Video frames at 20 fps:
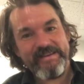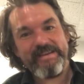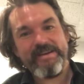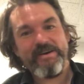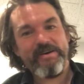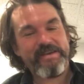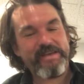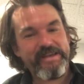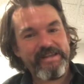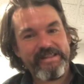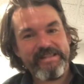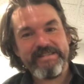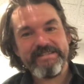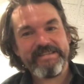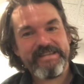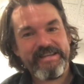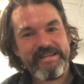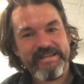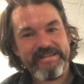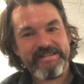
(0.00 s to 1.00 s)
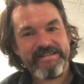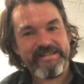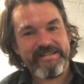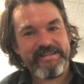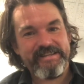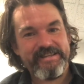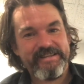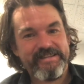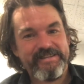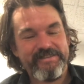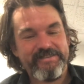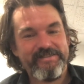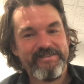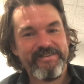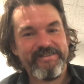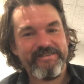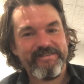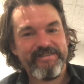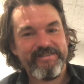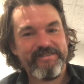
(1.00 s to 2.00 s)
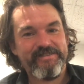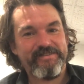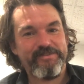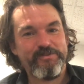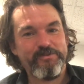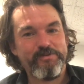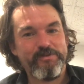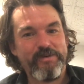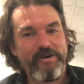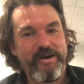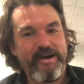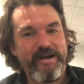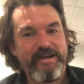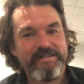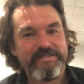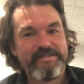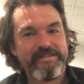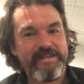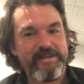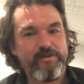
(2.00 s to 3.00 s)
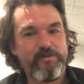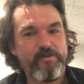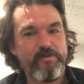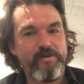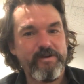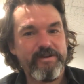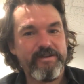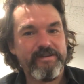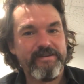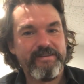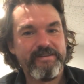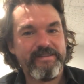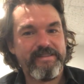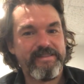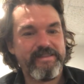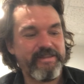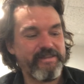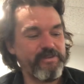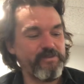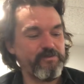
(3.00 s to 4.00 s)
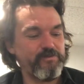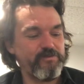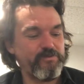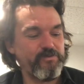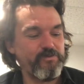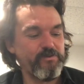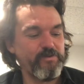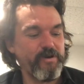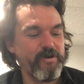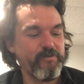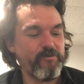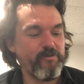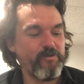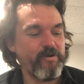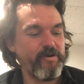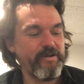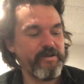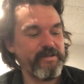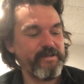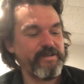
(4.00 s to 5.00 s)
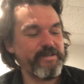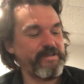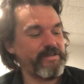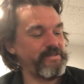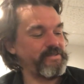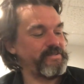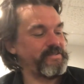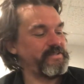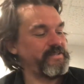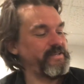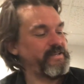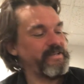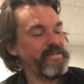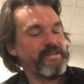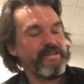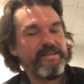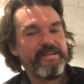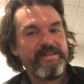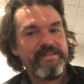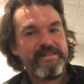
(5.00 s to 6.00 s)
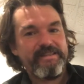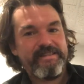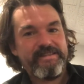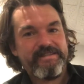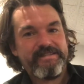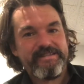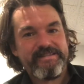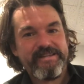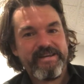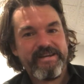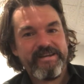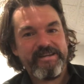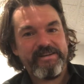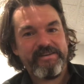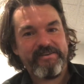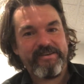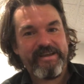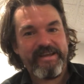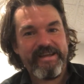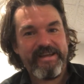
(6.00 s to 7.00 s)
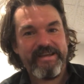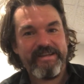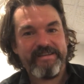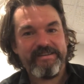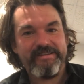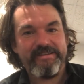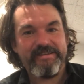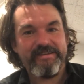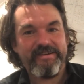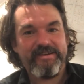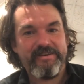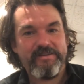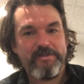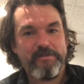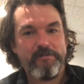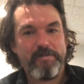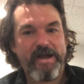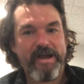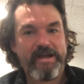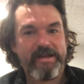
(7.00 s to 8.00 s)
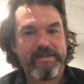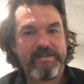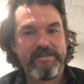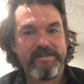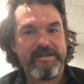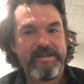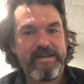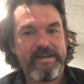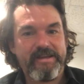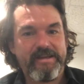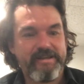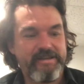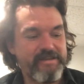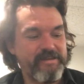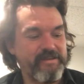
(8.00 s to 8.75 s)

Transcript: okay, let's get into the do nots. Like, one thing you do not want is this side of your hand on the back of the neck.